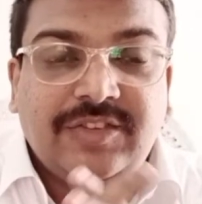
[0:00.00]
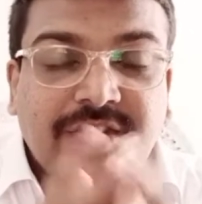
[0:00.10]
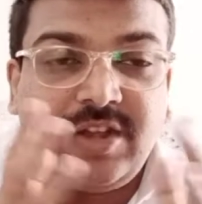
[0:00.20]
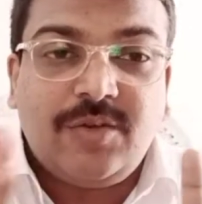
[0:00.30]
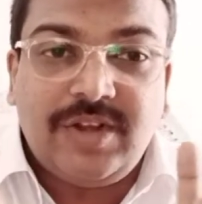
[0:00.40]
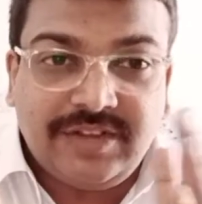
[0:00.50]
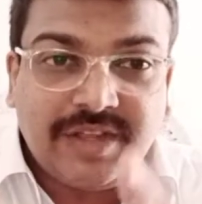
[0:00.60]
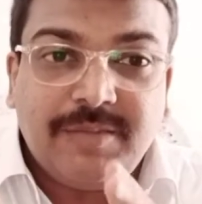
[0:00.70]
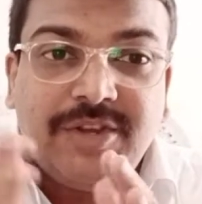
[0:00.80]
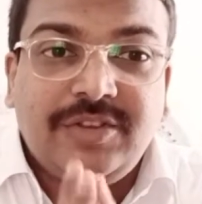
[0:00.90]
Now let's
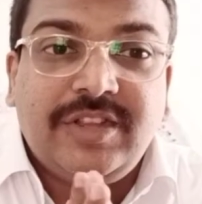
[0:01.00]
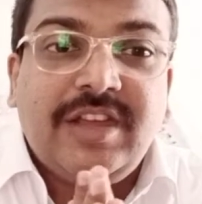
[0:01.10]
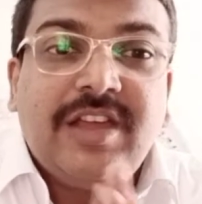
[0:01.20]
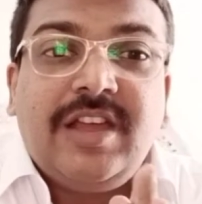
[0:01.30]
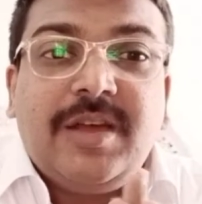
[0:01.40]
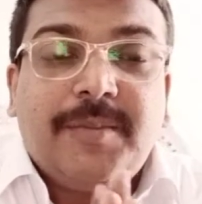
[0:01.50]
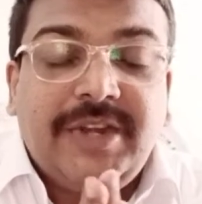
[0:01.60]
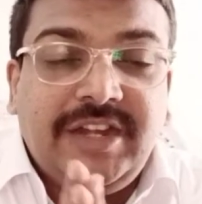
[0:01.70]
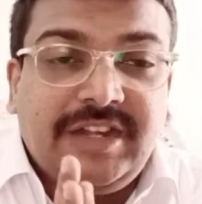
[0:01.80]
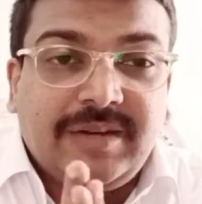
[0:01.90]
come into the
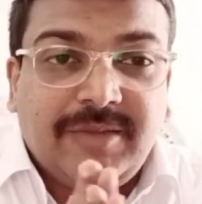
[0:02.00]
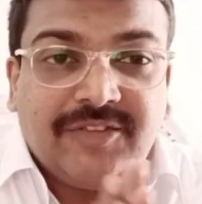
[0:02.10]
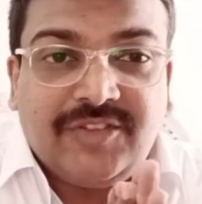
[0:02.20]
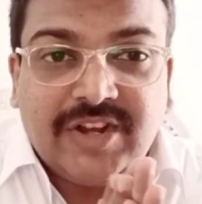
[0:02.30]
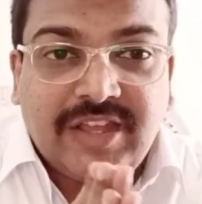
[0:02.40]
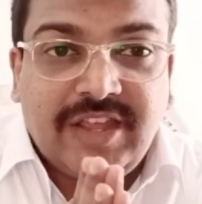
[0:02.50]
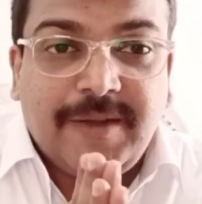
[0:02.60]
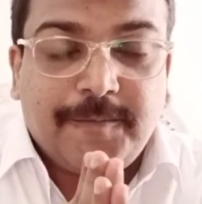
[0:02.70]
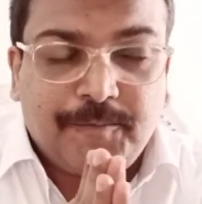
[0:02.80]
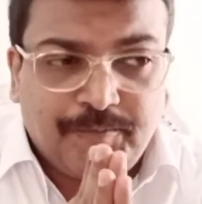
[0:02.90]
predetermination
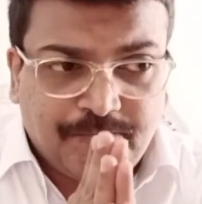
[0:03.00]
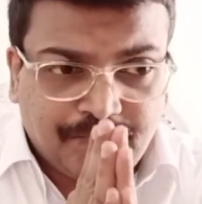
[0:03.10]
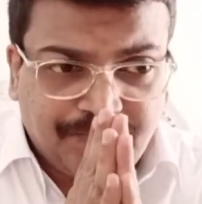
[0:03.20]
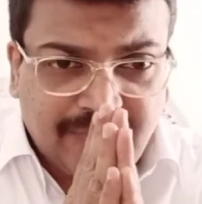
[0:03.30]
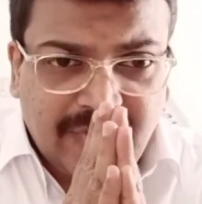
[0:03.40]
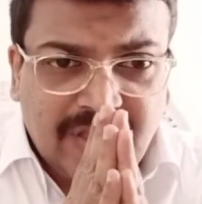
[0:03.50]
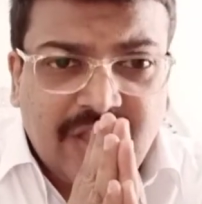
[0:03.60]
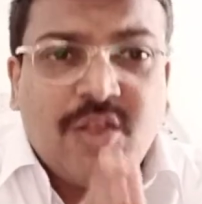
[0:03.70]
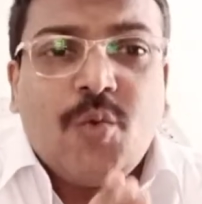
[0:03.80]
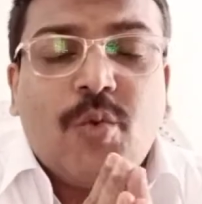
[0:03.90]
again.
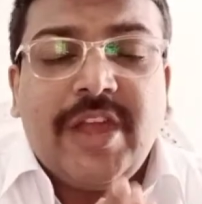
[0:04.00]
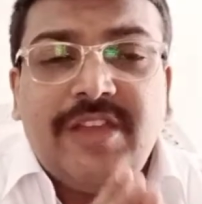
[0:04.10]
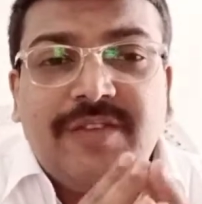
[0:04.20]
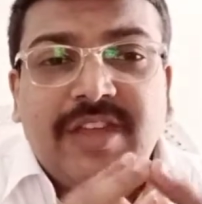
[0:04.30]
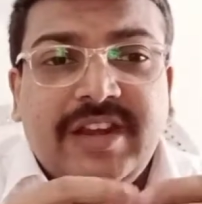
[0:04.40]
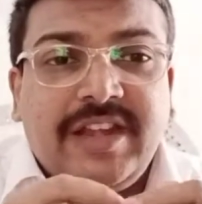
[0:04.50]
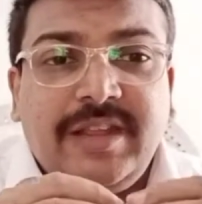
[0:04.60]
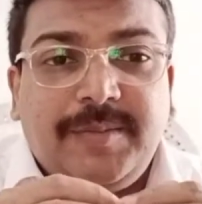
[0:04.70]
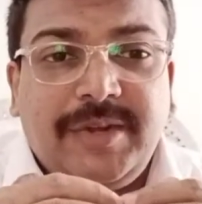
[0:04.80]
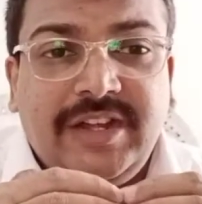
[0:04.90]
Why we are
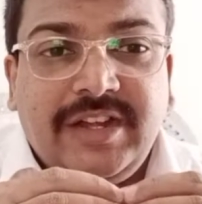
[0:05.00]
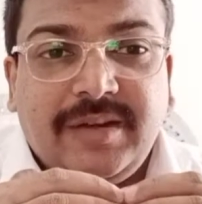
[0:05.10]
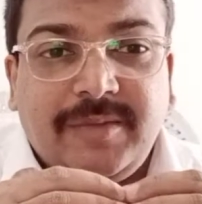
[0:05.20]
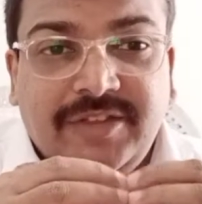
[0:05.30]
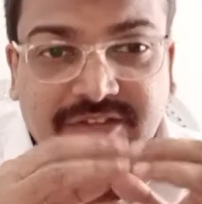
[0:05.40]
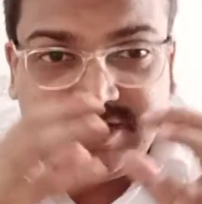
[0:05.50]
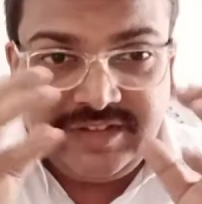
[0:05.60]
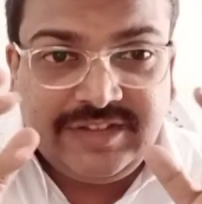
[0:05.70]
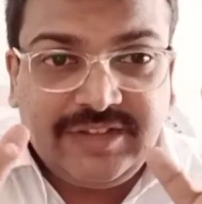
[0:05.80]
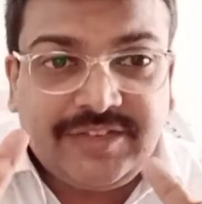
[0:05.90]
getting predetermination?
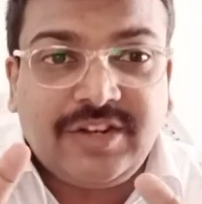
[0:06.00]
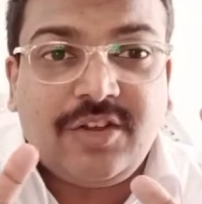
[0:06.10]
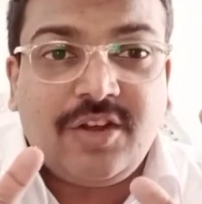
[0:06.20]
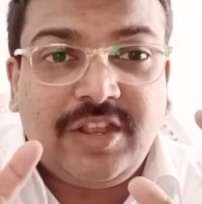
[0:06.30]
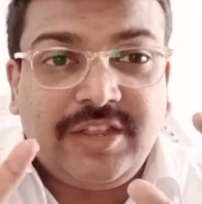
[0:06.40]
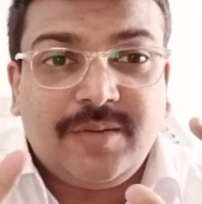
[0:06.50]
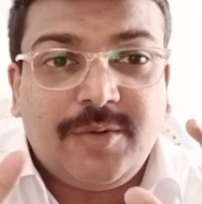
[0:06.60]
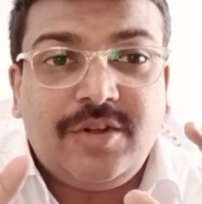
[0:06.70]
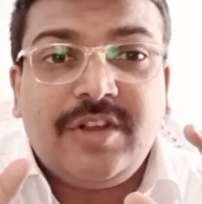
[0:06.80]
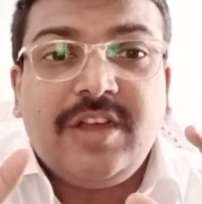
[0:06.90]
This gives a knowledge
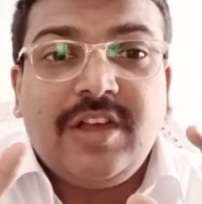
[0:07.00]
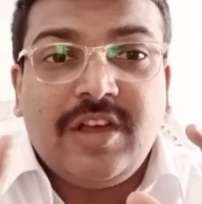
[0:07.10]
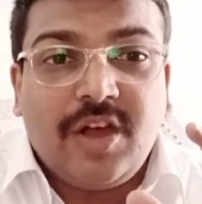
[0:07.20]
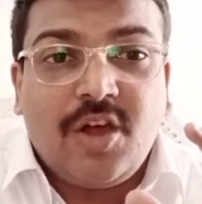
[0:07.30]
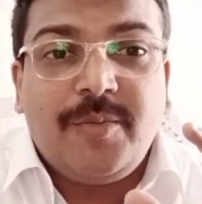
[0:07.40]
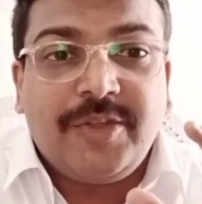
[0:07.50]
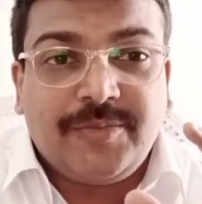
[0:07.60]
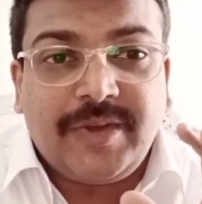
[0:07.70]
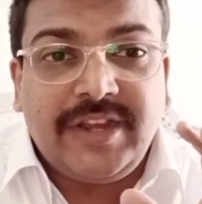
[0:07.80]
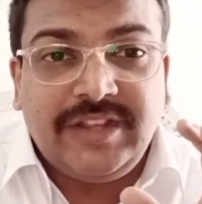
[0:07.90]
about how much
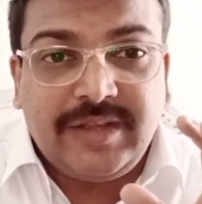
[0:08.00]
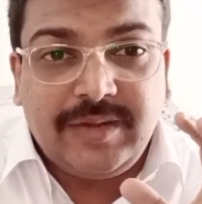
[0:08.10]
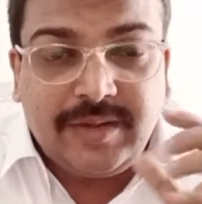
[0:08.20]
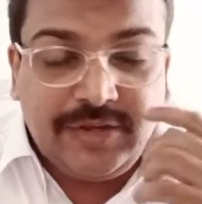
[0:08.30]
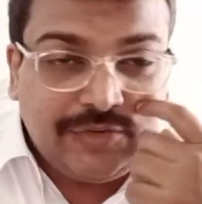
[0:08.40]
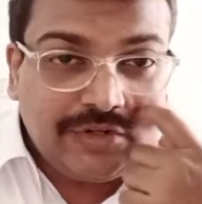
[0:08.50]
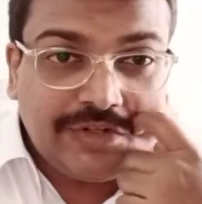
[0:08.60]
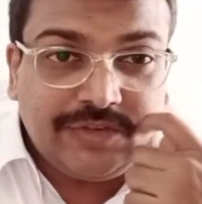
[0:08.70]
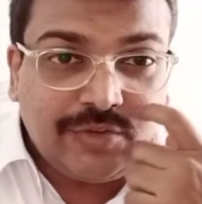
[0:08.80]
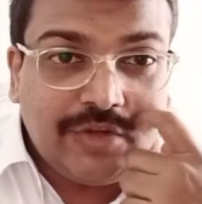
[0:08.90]
money the
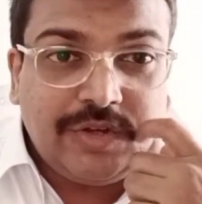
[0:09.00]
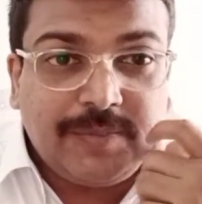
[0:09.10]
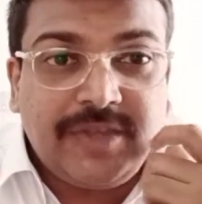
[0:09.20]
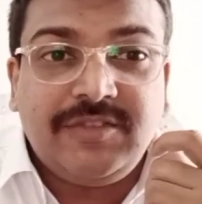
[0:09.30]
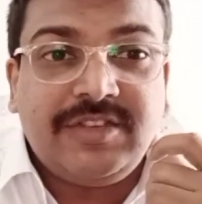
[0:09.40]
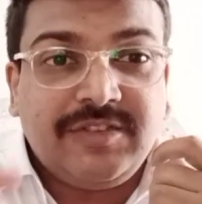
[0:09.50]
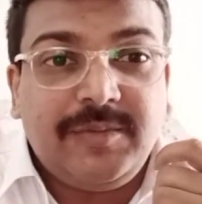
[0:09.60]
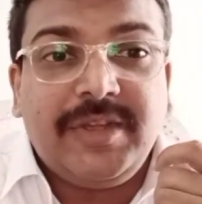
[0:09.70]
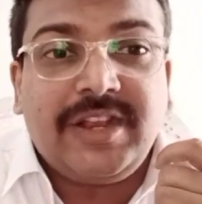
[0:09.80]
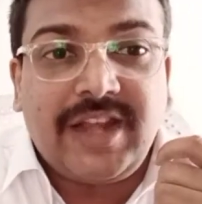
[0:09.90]
insurance is going to pay, which will
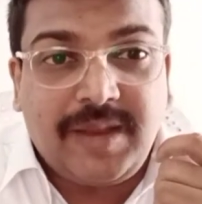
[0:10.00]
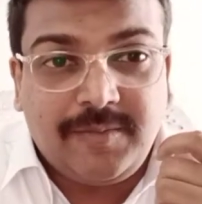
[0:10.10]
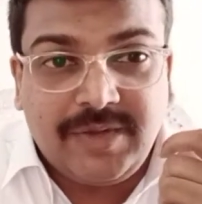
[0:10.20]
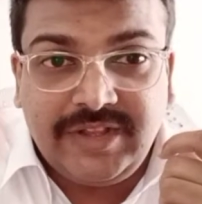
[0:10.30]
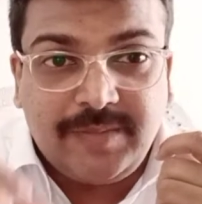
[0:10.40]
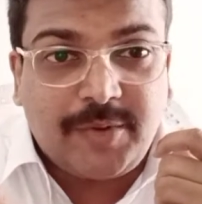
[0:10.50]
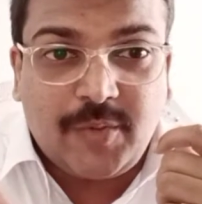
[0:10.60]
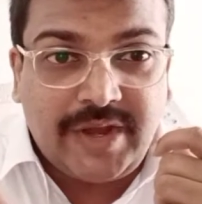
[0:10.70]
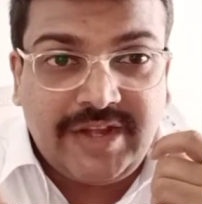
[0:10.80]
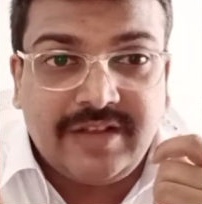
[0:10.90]
be claimed by the
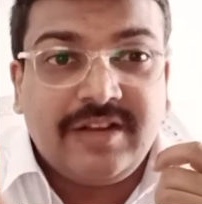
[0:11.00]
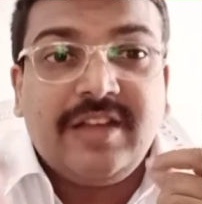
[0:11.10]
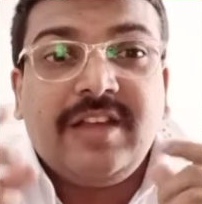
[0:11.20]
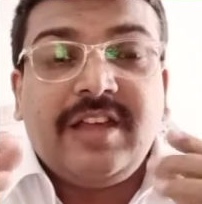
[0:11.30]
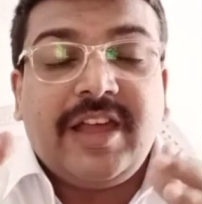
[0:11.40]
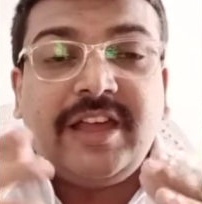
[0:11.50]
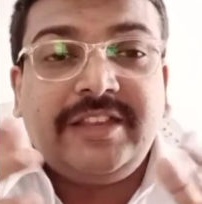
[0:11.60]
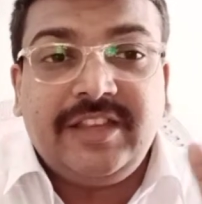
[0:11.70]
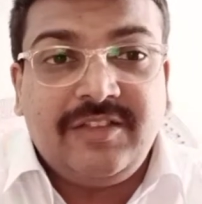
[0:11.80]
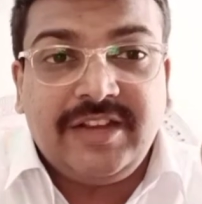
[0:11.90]
provider, as
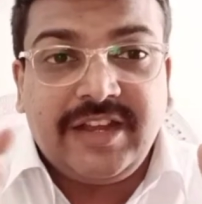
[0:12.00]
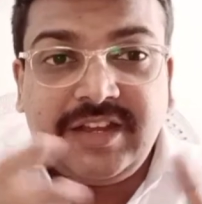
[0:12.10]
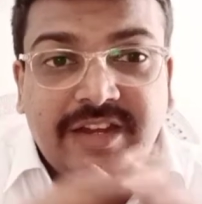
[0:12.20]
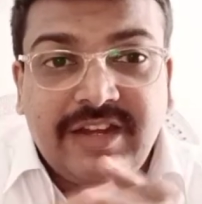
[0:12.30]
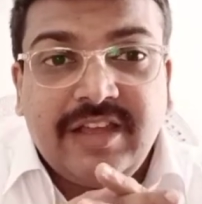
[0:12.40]
he will get an